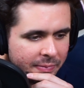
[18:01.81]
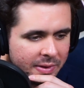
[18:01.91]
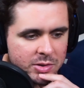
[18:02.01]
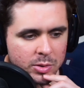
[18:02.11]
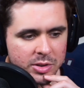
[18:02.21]

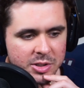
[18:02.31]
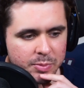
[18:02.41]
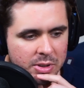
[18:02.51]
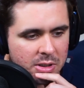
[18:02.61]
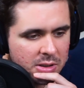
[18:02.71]
So to
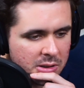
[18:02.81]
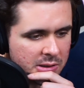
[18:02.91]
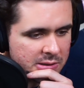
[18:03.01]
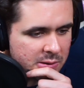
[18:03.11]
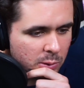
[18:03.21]
speak, he
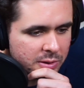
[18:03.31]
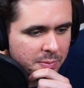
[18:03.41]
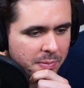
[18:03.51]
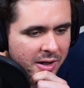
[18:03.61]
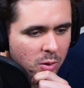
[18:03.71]
is the only
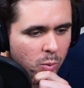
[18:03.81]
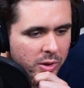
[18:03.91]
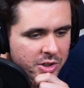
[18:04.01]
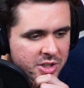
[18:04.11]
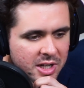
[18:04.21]
male
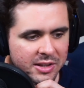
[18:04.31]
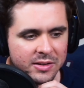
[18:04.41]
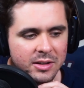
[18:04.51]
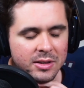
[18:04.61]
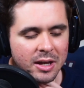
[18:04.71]
witch. And I
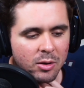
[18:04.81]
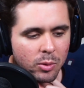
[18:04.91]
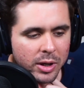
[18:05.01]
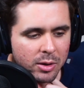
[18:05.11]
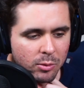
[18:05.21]
think that
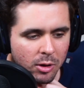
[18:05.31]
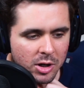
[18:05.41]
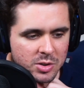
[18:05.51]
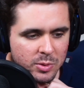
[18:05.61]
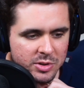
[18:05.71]
way
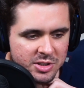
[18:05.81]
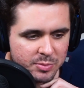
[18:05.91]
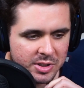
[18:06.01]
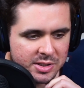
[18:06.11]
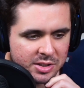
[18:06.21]
Roswell
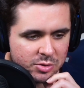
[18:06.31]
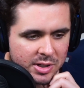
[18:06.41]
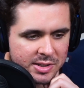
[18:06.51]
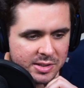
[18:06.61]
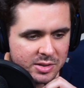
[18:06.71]
speaks and
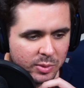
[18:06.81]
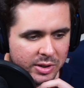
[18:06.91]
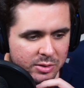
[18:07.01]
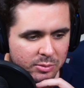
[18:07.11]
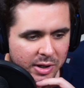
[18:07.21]
dresses, the way
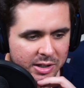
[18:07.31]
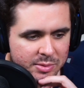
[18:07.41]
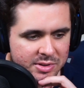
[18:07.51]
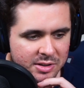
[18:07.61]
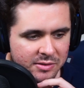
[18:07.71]
he reminds
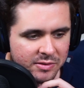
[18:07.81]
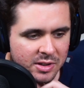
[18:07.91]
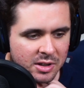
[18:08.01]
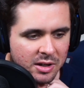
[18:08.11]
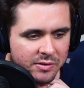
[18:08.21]
himself
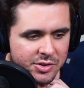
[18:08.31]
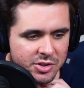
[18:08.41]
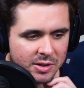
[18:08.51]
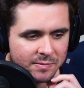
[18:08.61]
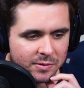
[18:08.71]
of his
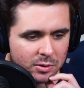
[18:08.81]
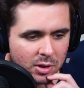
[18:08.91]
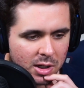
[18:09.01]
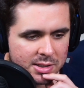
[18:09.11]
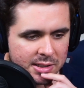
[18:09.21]
shameful
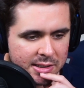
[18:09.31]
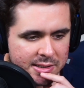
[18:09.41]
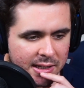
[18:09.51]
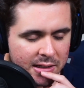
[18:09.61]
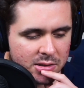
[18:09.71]
loss
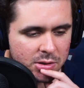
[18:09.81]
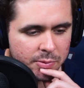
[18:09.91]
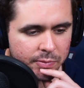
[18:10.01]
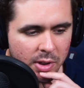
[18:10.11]
against Hector.